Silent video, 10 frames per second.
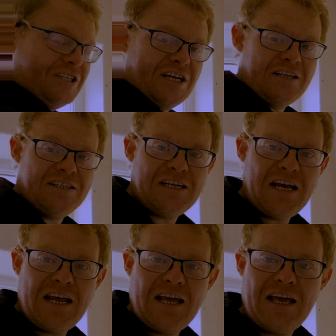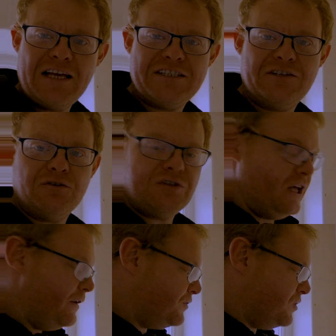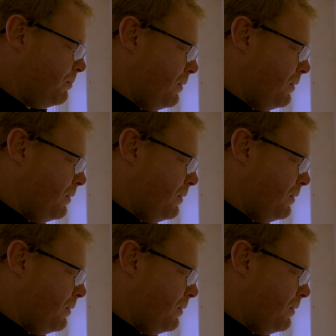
as you can see it does leave some